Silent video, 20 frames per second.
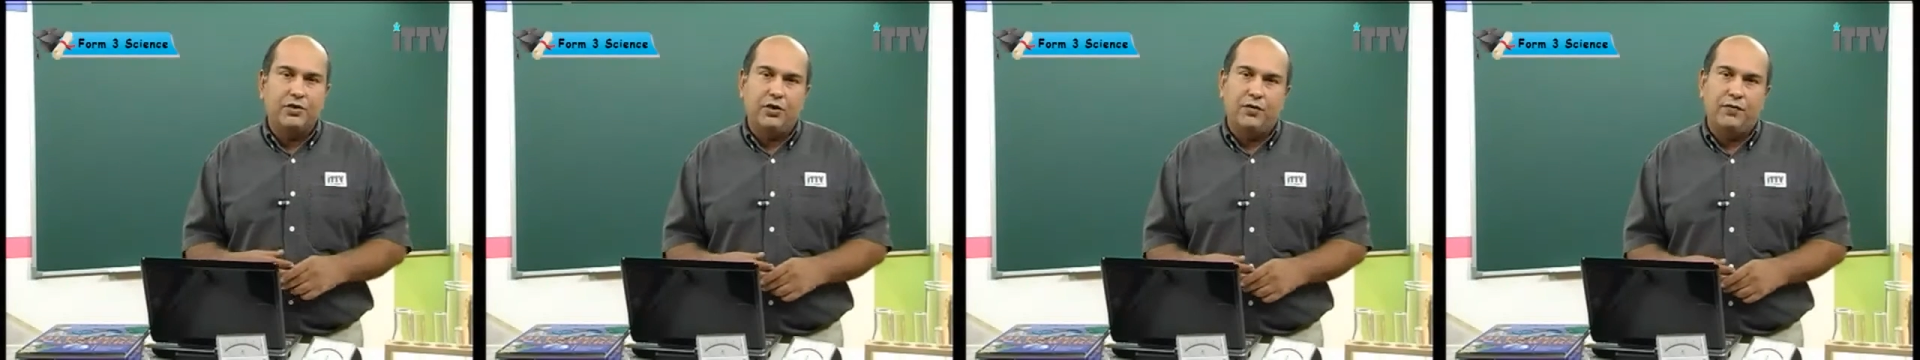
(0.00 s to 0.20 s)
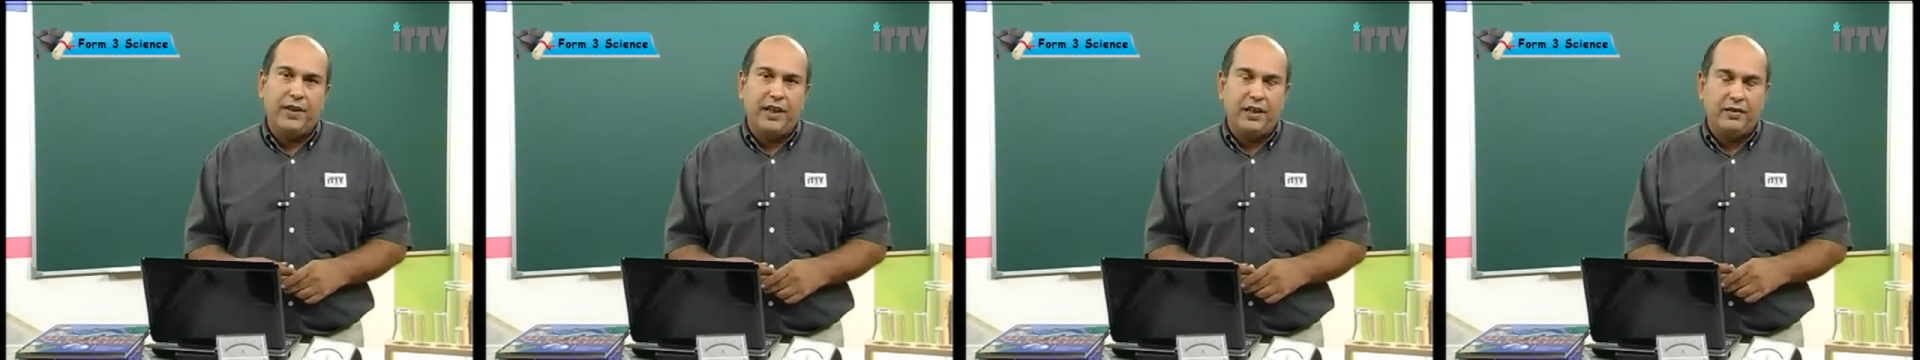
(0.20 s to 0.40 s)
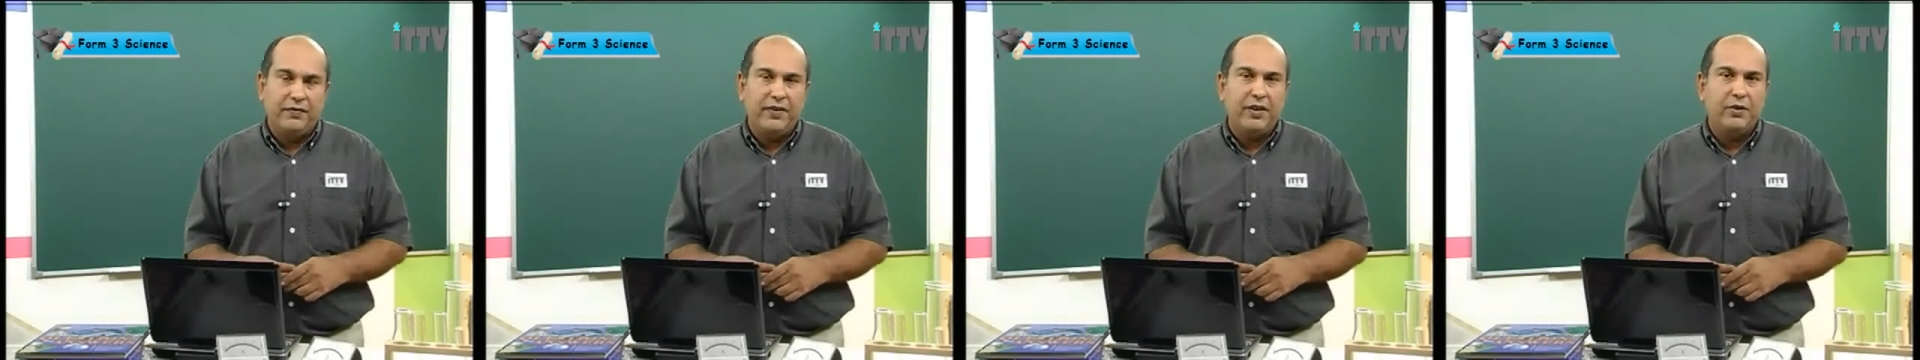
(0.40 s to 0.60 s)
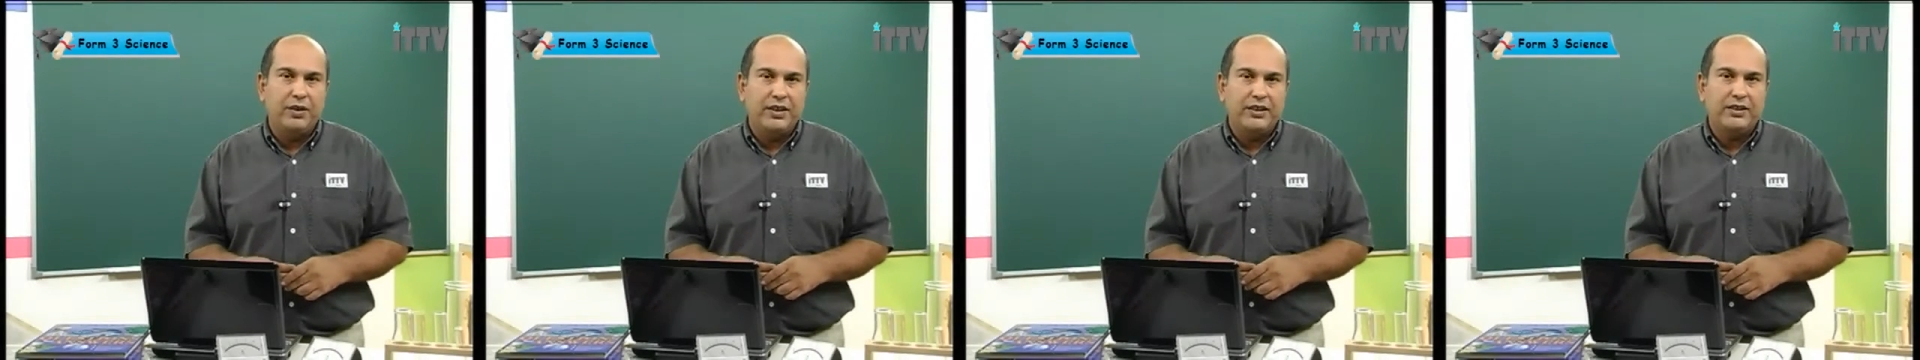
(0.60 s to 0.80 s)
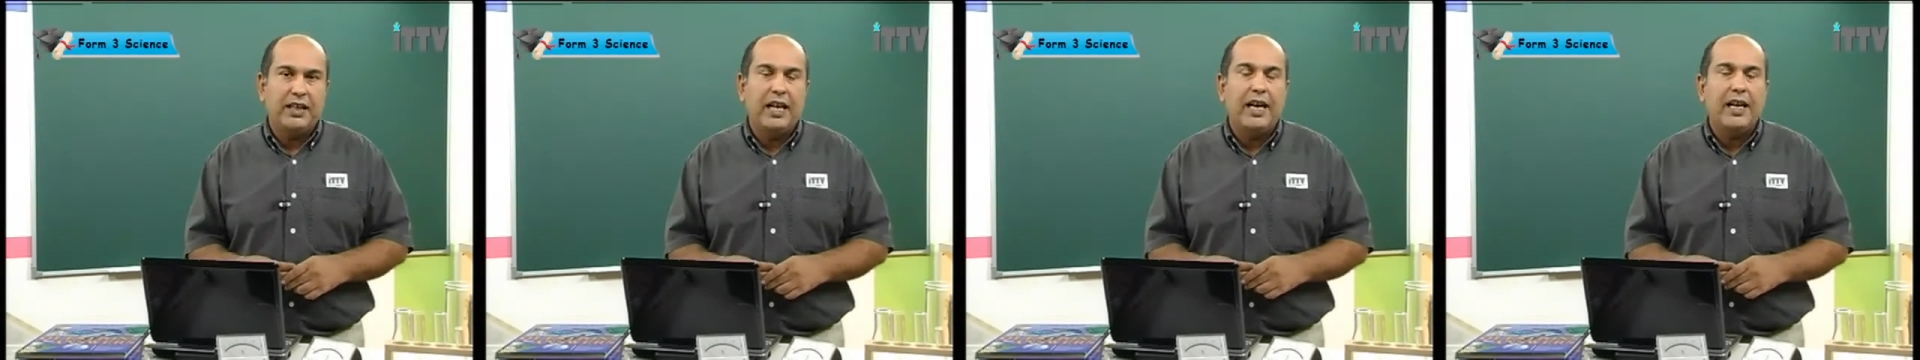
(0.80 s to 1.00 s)
of alveoli
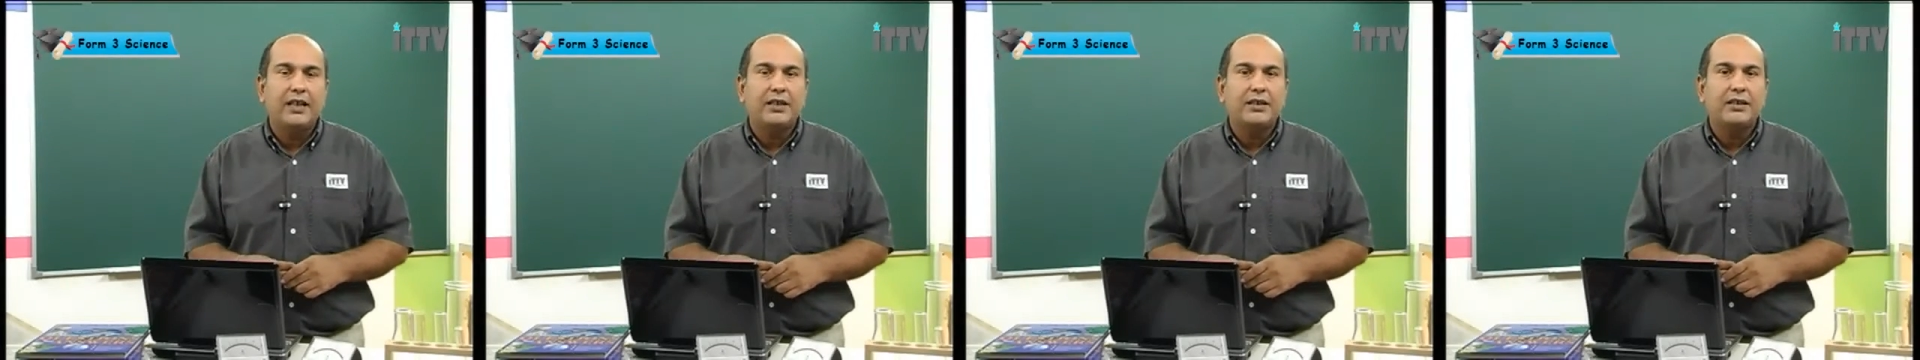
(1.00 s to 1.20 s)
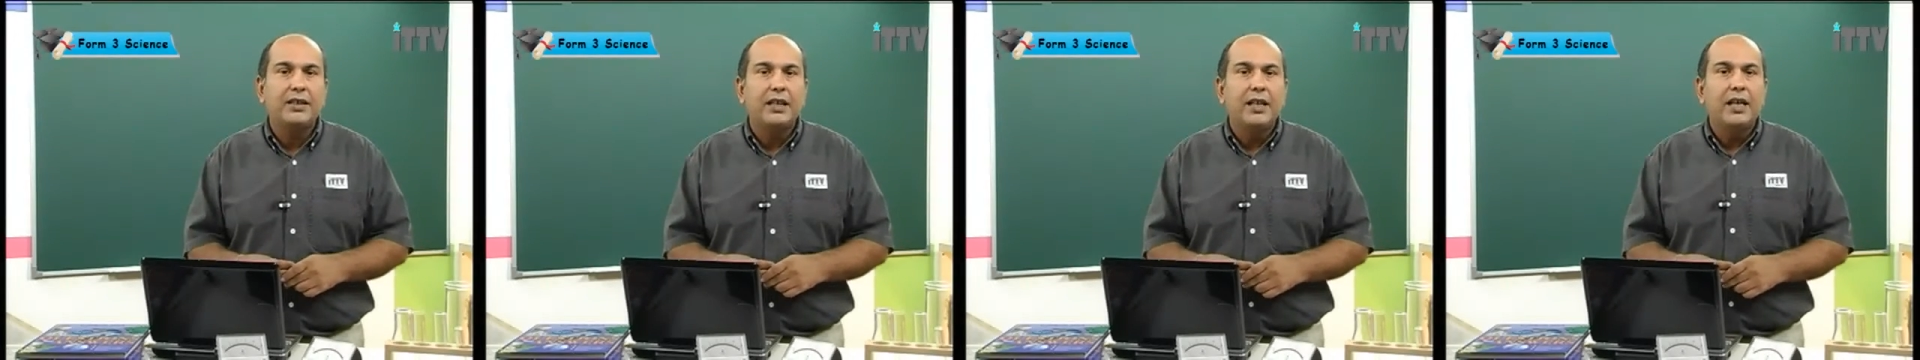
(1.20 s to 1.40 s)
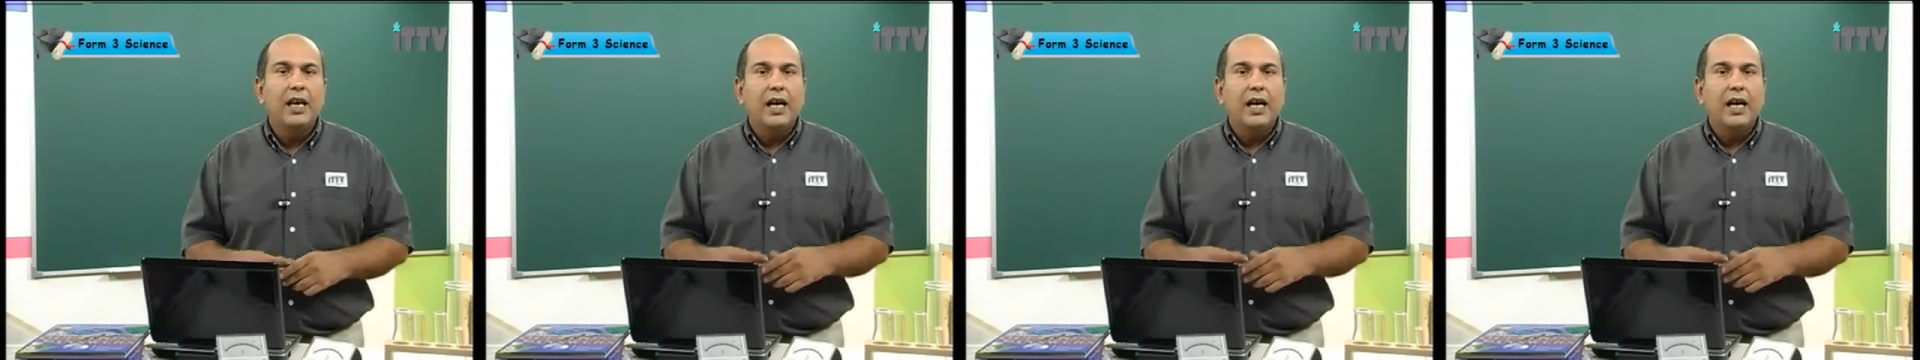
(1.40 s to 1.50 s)
sacs,